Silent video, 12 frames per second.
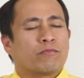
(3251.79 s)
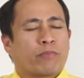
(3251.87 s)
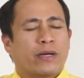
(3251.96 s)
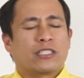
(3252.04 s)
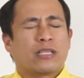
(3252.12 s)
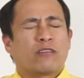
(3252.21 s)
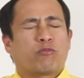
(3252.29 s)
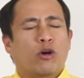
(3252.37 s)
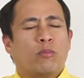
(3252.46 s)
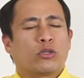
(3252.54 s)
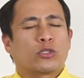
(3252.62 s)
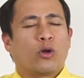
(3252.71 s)
First and
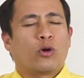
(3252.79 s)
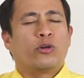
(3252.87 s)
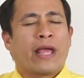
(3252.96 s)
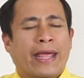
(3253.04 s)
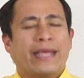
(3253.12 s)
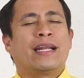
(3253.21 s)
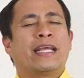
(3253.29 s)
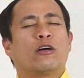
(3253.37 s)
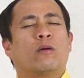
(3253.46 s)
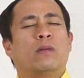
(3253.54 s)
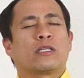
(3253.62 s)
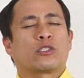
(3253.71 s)
foremost, Lord, healing
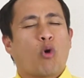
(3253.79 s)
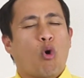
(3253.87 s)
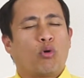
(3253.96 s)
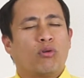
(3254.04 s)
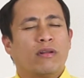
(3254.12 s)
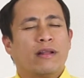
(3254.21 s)
of the soul.